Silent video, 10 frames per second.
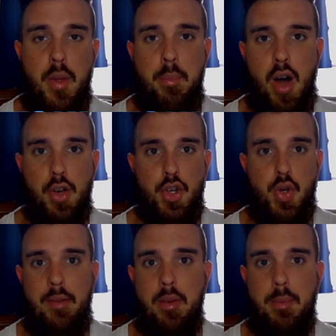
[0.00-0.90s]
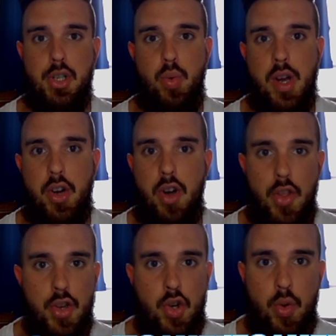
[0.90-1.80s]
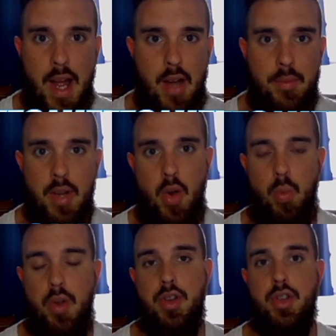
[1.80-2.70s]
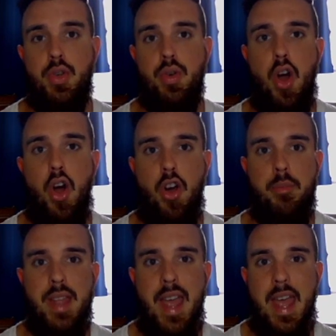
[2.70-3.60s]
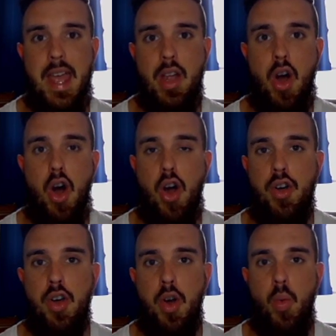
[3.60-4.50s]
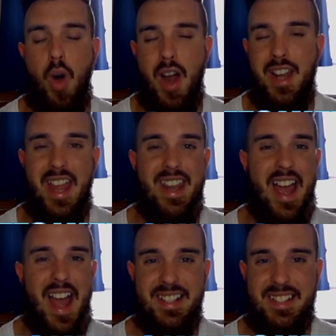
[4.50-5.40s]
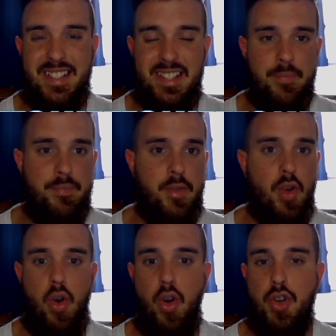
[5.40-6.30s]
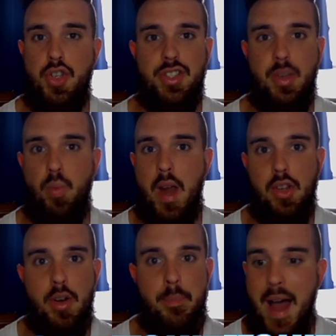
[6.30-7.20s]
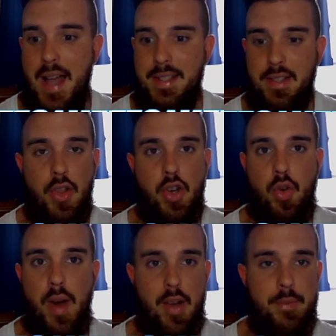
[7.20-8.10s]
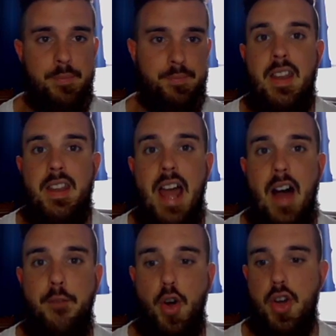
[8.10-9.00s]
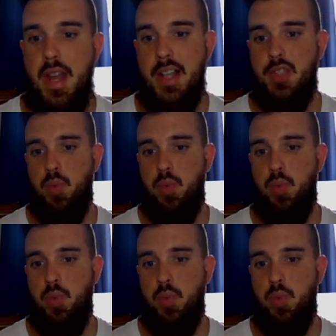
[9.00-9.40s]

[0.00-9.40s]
the ball to travel much quicker on the ground, whether you do an RBA, R1, and X, or just a regular pass on the ground. Now, for your next